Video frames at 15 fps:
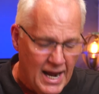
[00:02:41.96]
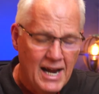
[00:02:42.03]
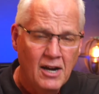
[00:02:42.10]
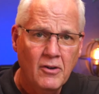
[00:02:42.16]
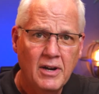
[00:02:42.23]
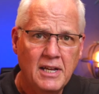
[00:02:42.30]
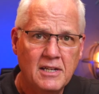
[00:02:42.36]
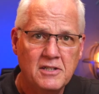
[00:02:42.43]

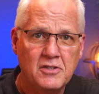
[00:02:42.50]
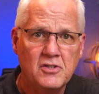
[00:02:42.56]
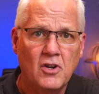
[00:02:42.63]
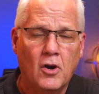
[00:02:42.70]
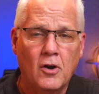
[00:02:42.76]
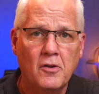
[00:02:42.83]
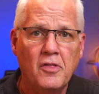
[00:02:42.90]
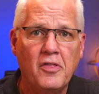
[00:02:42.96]
Areas
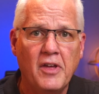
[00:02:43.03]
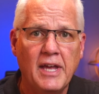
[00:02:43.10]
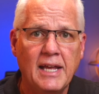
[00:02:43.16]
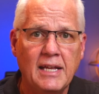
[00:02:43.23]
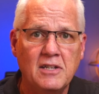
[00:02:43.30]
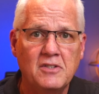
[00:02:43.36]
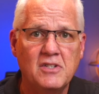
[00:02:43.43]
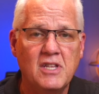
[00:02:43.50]
are
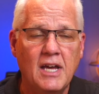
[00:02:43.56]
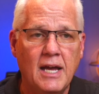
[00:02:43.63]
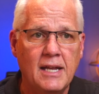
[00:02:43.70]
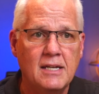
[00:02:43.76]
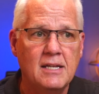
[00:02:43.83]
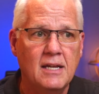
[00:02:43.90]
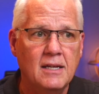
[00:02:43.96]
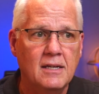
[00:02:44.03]
things
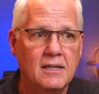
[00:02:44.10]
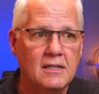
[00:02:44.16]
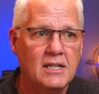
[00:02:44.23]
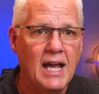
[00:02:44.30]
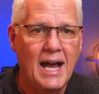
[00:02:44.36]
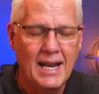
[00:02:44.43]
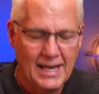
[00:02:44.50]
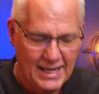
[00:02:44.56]
that
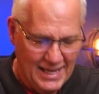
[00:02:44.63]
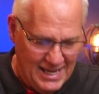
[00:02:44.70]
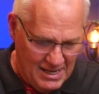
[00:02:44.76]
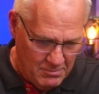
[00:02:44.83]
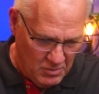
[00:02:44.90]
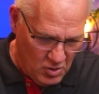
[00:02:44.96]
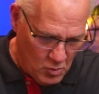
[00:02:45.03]
kind of keep